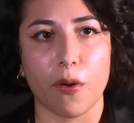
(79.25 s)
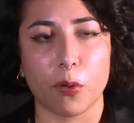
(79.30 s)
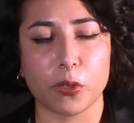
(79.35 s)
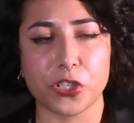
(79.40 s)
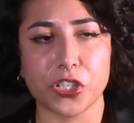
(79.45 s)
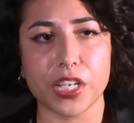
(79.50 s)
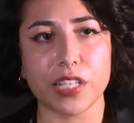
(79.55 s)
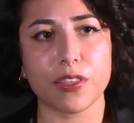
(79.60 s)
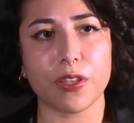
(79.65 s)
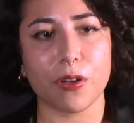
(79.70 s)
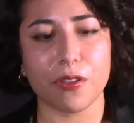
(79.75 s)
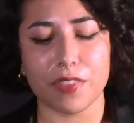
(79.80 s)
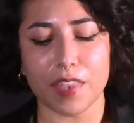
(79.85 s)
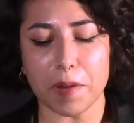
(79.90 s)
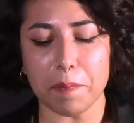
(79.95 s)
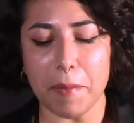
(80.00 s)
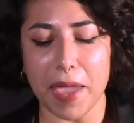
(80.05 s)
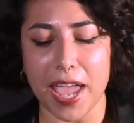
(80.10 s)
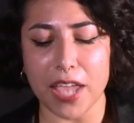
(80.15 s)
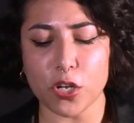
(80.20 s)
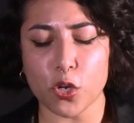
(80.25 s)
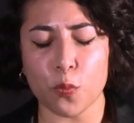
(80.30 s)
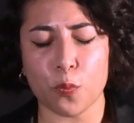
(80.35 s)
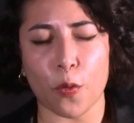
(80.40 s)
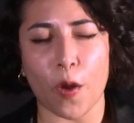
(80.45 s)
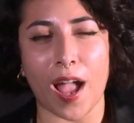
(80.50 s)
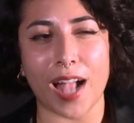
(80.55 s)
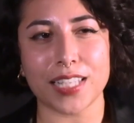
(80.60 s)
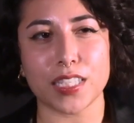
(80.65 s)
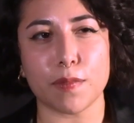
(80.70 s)
When she learned that a man who
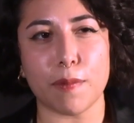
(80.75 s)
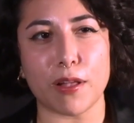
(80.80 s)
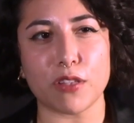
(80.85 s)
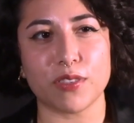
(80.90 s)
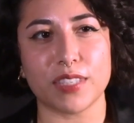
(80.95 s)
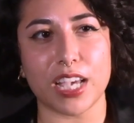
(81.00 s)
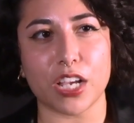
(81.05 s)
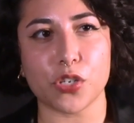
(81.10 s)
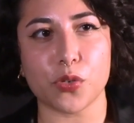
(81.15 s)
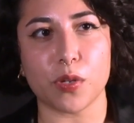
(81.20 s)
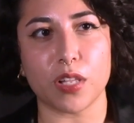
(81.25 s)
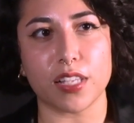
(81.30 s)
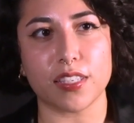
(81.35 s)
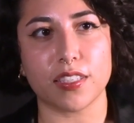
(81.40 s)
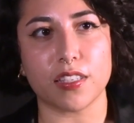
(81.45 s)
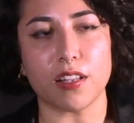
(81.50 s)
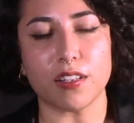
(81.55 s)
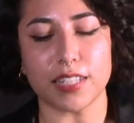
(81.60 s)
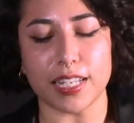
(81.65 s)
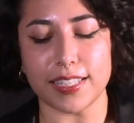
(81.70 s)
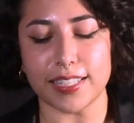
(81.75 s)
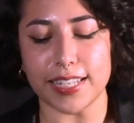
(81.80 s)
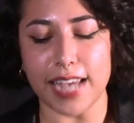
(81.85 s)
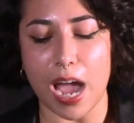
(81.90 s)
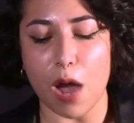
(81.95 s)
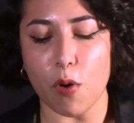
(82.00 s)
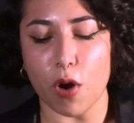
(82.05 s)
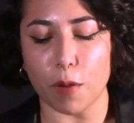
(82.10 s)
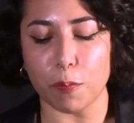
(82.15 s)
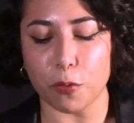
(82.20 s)
brags about sexual assault is
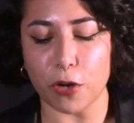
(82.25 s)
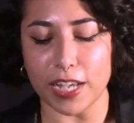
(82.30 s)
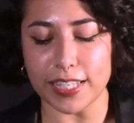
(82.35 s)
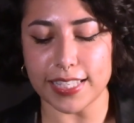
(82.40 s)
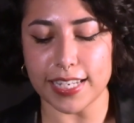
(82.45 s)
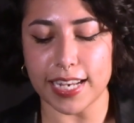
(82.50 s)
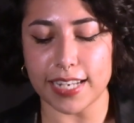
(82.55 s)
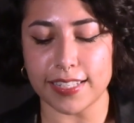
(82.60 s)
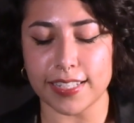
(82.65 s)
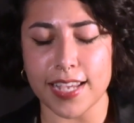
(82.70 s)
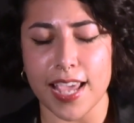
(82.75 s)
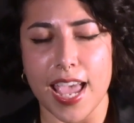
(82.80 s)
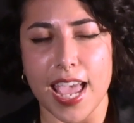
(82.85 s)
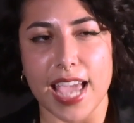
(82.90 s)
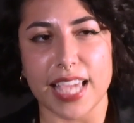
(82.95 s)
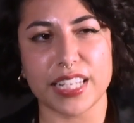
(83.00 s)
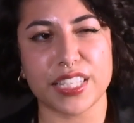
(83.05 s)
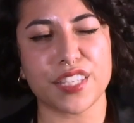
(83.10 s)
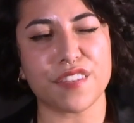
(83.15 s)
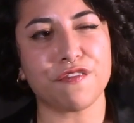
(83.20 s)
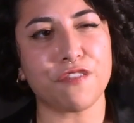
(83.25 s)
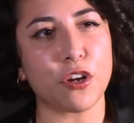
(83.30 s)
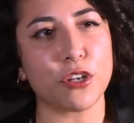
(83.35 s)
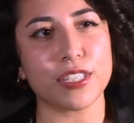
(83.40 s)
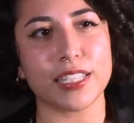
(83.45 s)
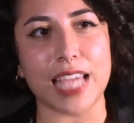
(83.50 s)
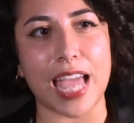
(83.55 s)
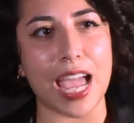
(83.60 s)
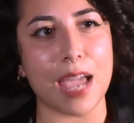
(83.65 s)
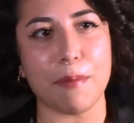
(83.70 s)
now our president, it is the
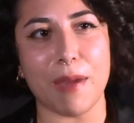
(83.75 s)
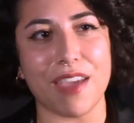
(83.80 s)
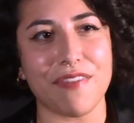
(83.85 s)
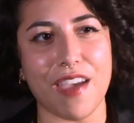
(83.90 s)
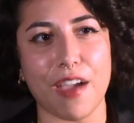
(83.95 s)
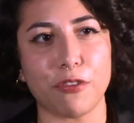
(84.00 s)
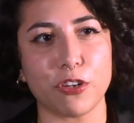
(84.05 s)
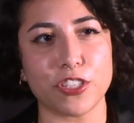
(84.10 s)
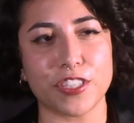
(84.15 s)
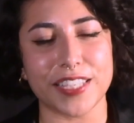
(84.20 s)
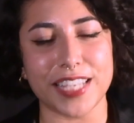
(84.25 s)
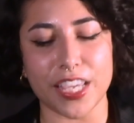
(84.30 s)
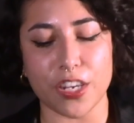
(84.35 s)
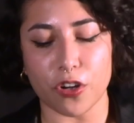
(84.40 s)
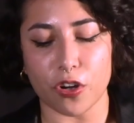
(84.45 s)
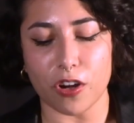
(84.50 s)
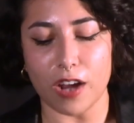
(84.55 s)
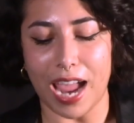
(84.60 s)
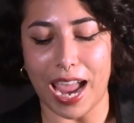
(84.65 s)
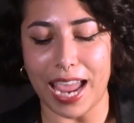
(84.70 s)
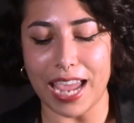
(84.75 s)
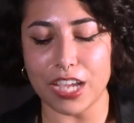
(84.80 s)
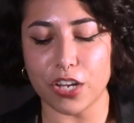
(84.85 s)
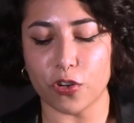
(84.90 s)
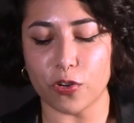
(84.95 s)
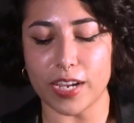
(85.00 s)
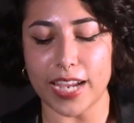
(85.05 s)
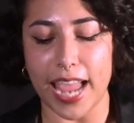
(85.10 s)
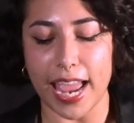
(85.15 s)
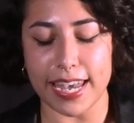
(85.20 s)
first time I've ever seen her
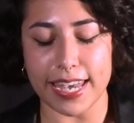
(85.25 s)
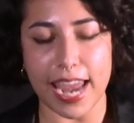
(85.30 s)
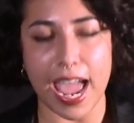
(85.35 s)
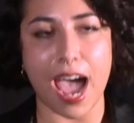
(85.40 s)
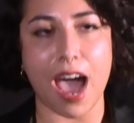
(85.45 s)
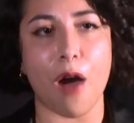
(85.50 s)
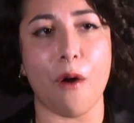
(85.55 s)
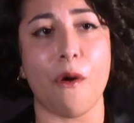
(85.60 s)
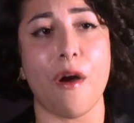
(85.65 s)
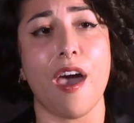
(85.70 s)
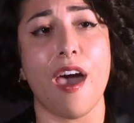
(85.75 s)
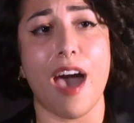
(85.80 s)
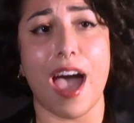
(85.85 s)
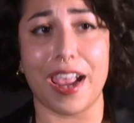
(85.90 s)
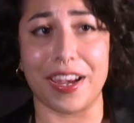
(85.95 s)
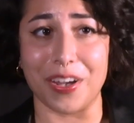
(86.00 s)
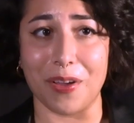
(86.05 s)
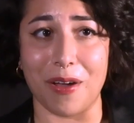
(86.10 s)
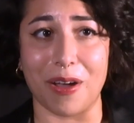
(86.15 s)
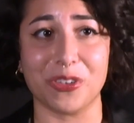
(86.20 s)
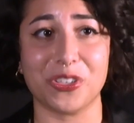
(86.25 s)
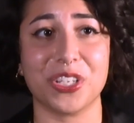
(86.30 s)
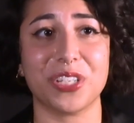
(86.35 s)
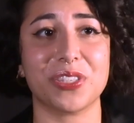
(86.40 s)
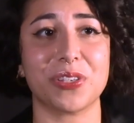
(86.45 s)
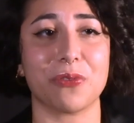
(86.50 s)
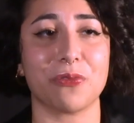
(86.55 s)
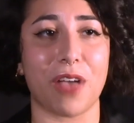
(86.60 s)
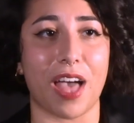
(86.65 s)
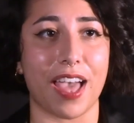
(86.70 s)
angry, and now I know how she
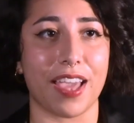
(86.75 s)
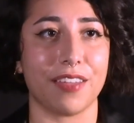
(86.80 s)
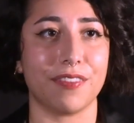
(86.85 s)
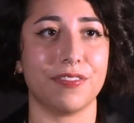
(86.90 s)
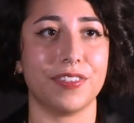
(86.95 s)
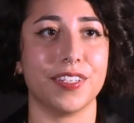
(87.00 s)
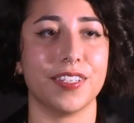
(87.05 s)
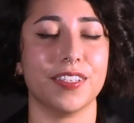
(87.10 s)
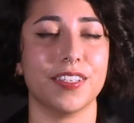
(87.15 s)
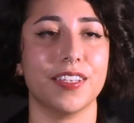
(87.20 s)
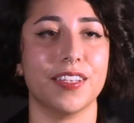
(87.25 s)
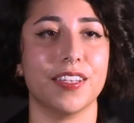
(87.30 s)
survived.